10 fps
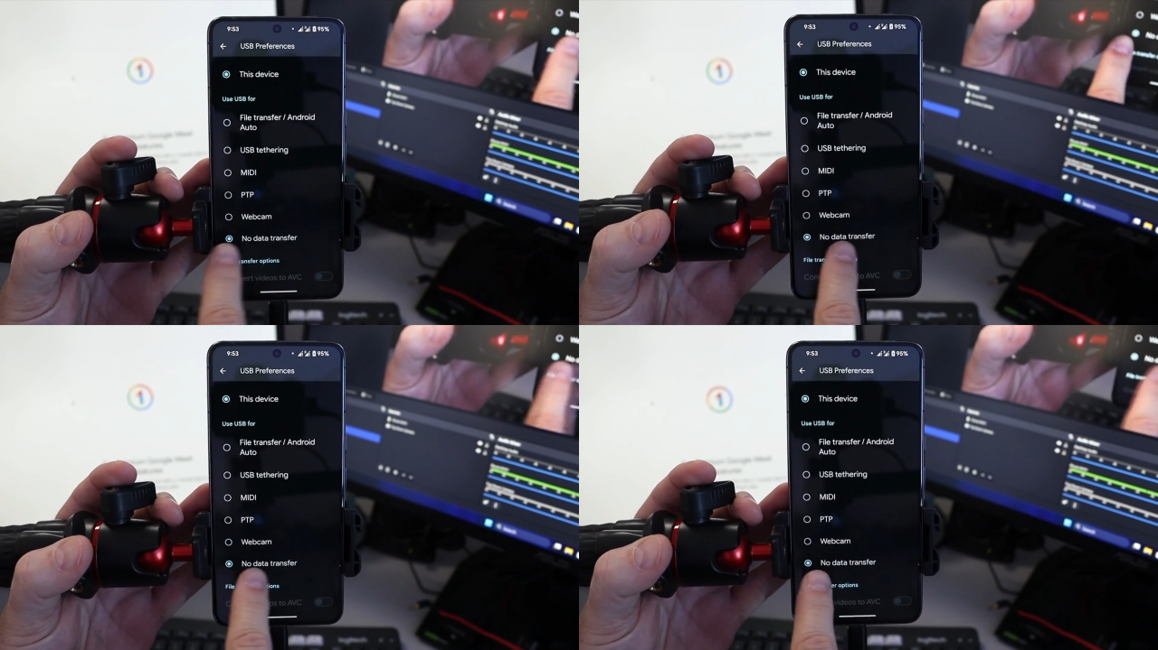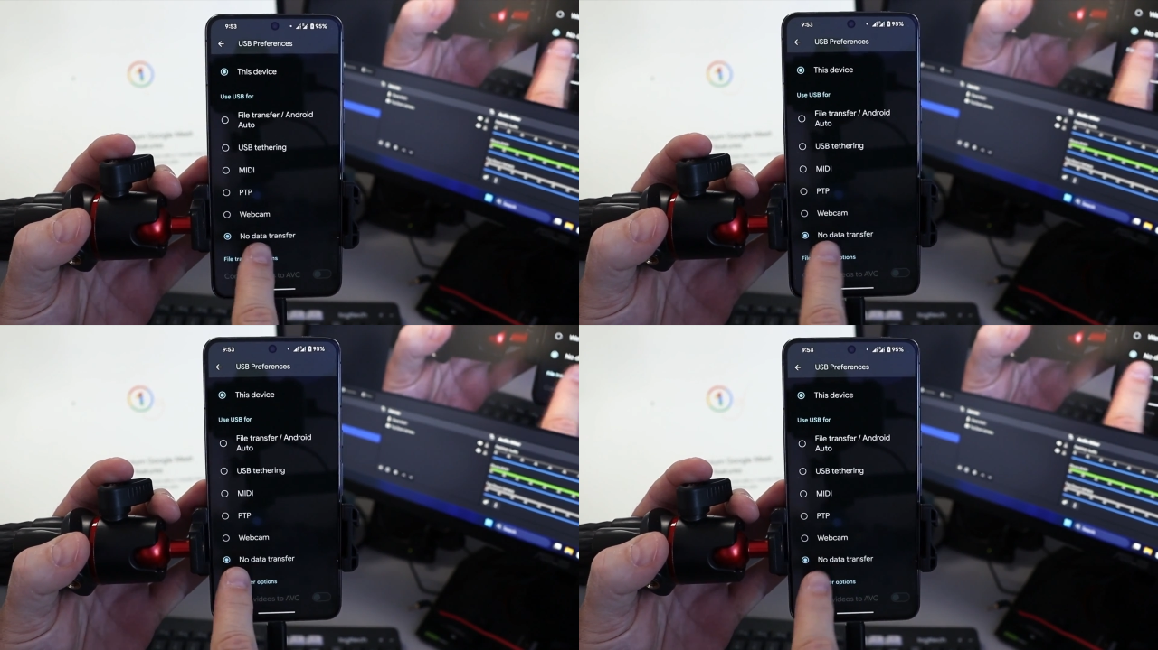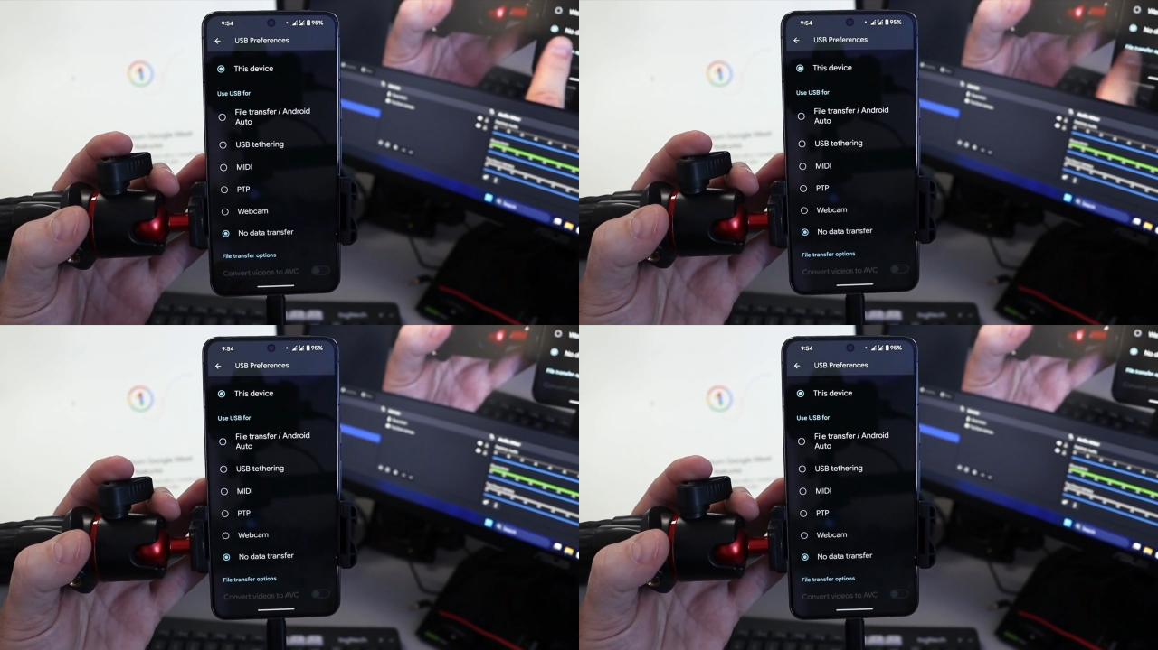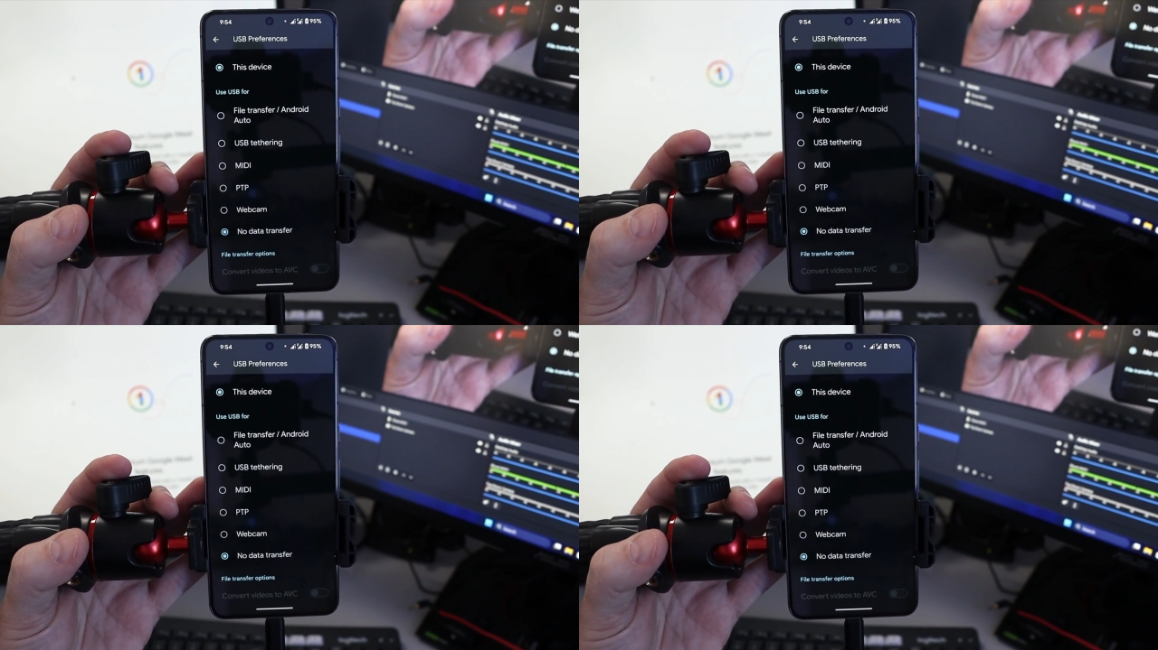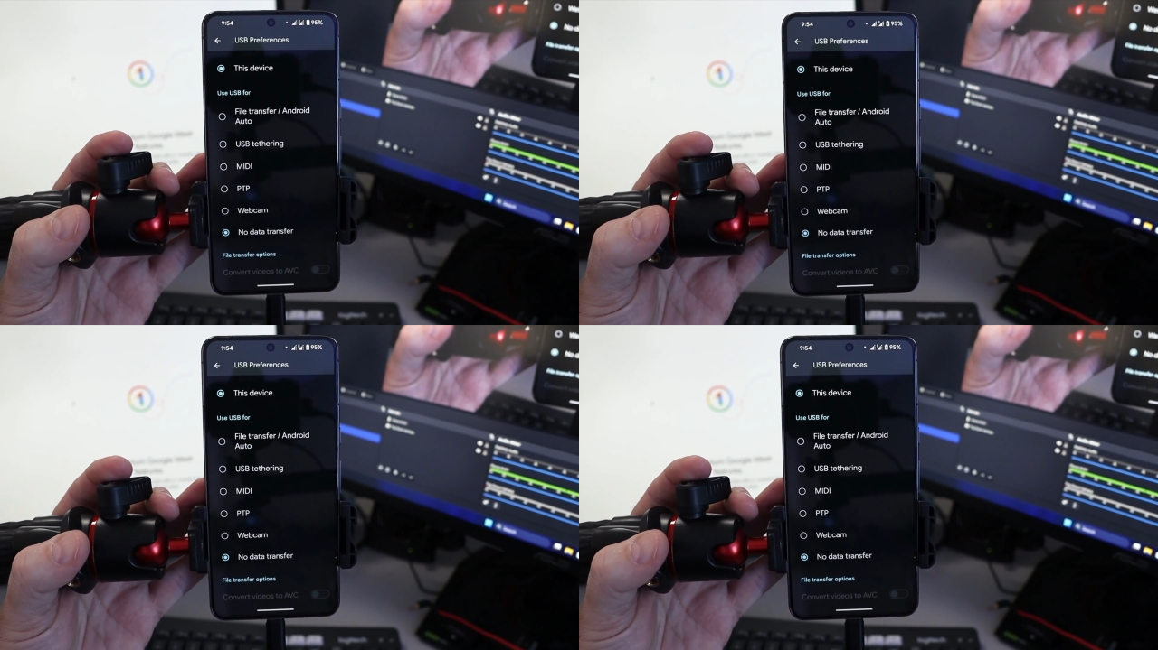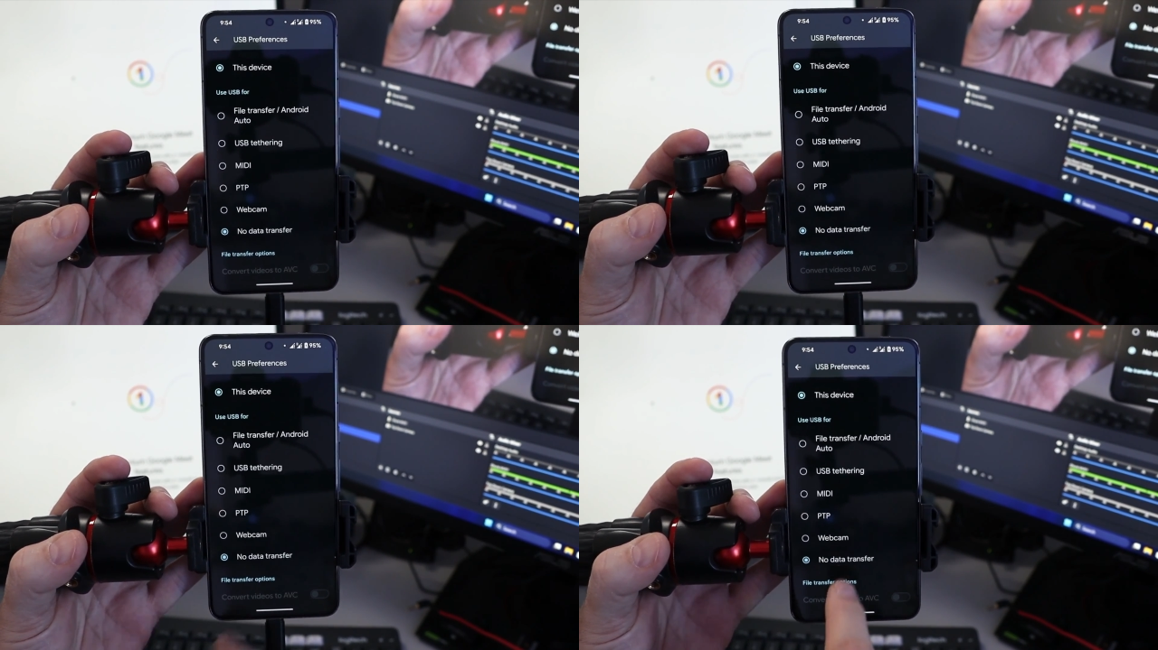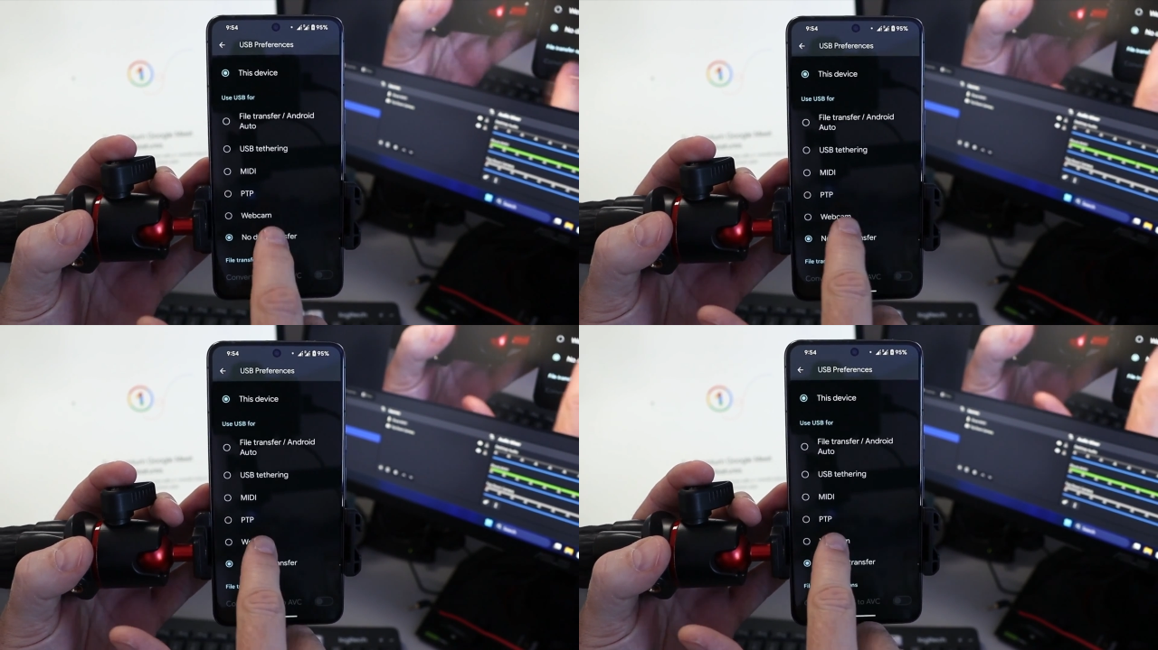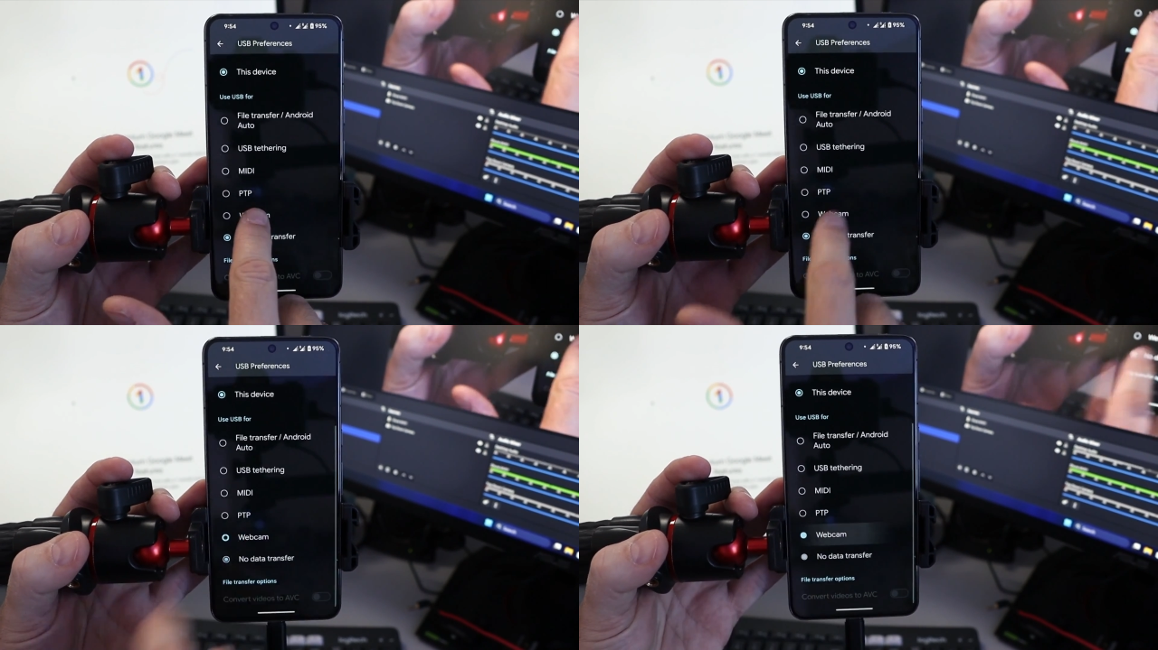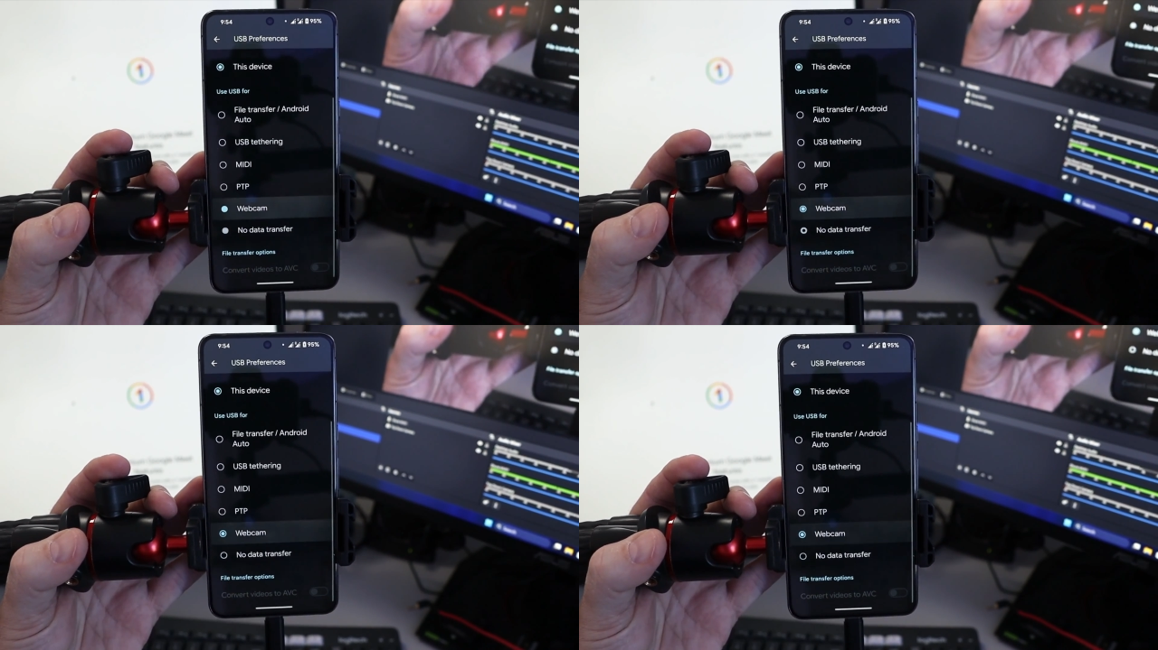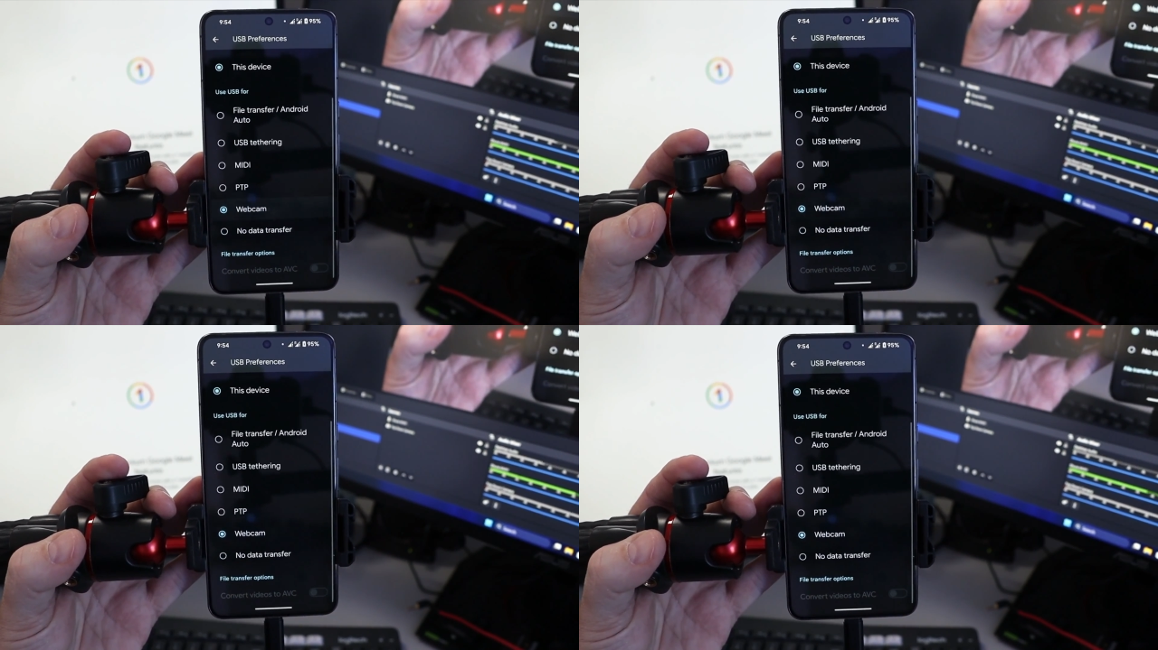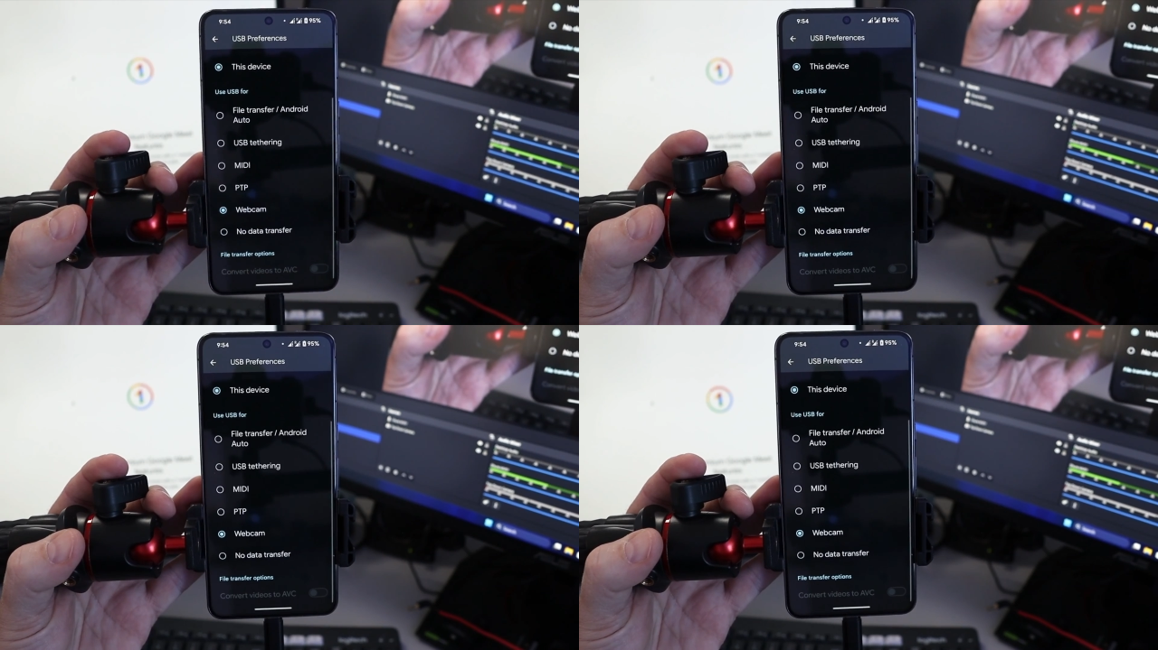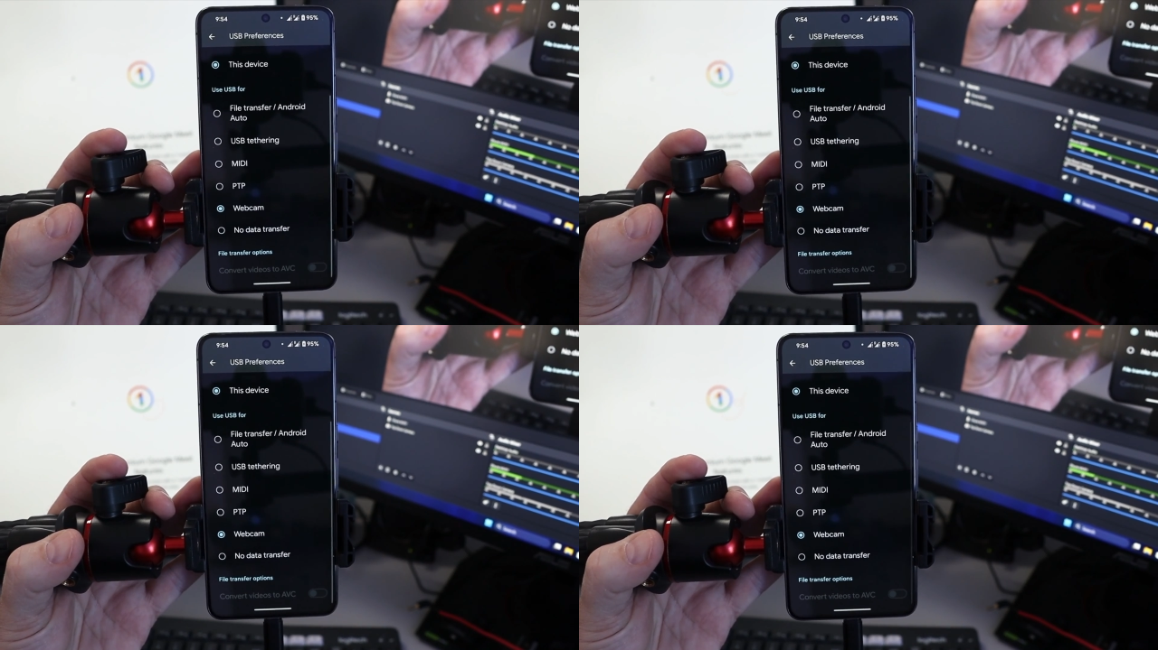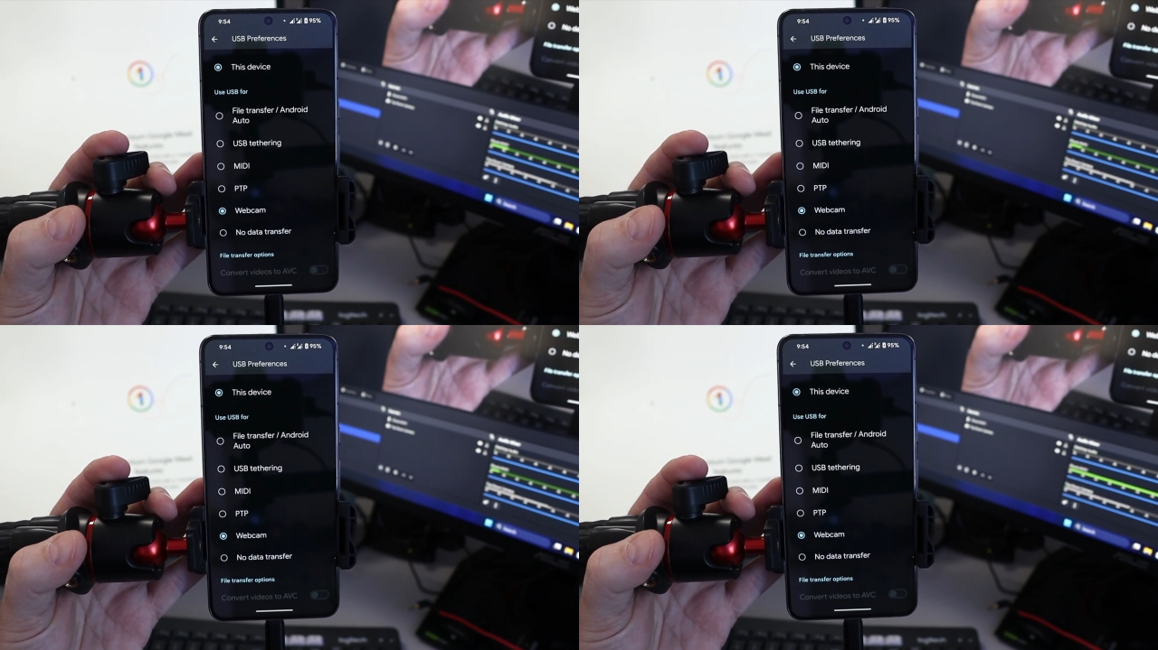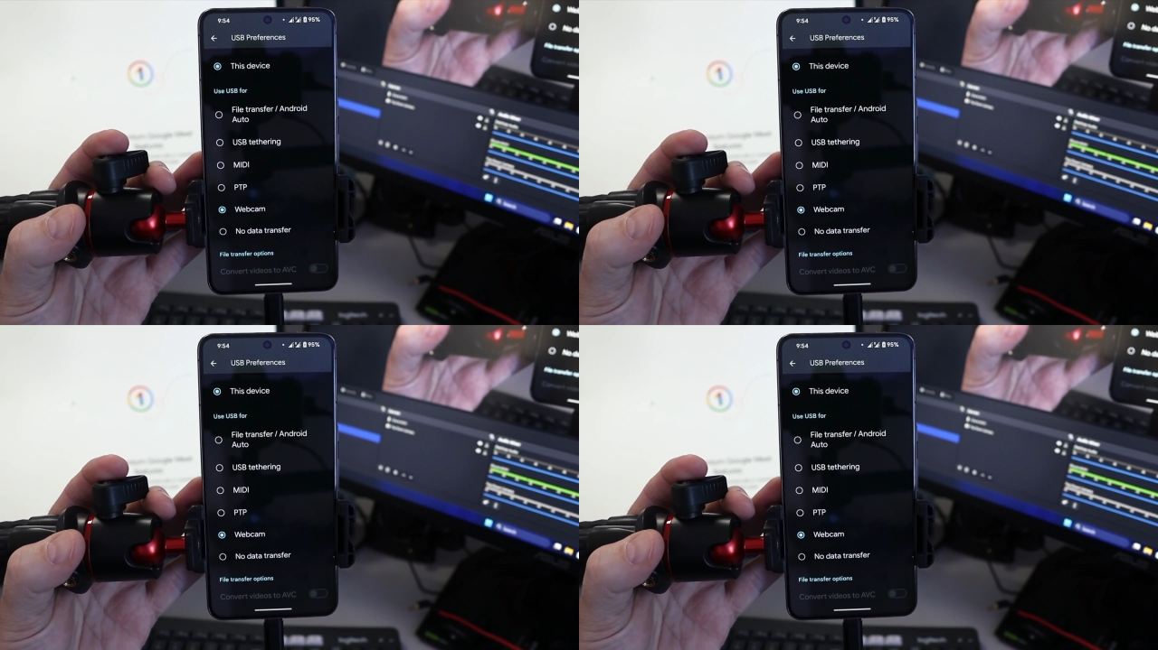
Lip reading: [unreadable: no face in view]